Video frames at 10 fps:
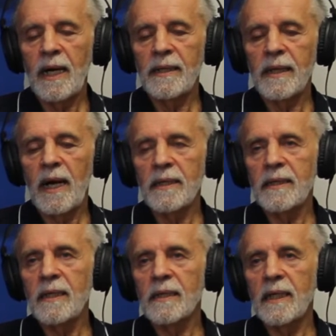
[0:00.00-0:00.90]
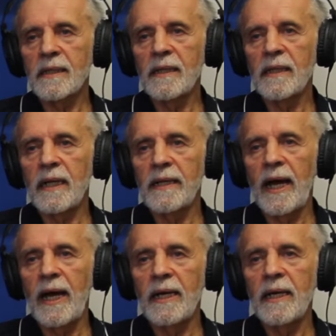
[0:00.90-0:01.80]
And I think at the end of the
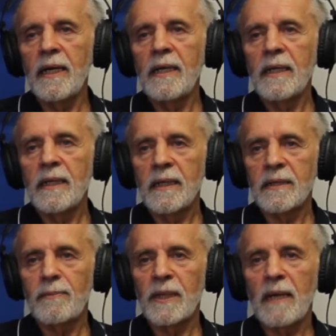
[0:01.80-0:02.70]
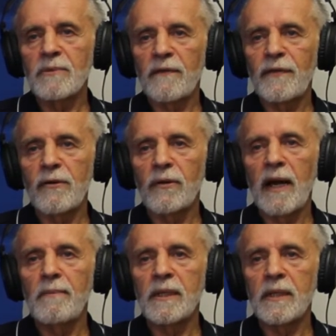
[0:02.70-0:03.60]
day, it becomes a federal
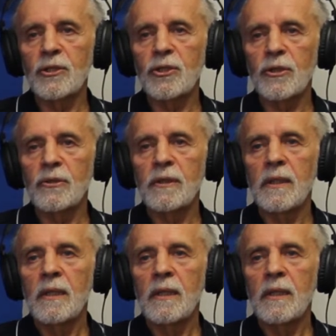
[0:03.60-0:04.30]
government issue,